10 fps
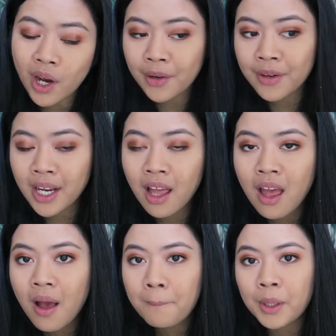watering,
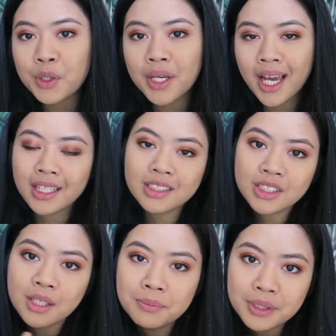but you can't
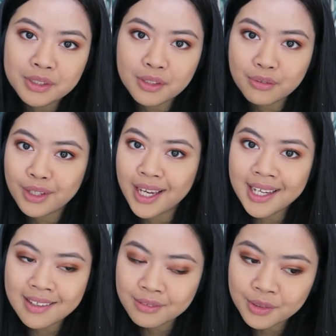just completely
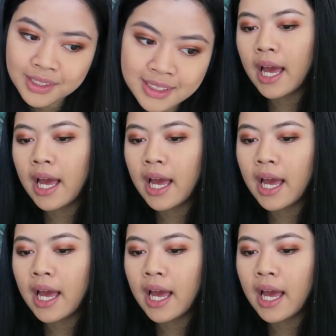forget, of course.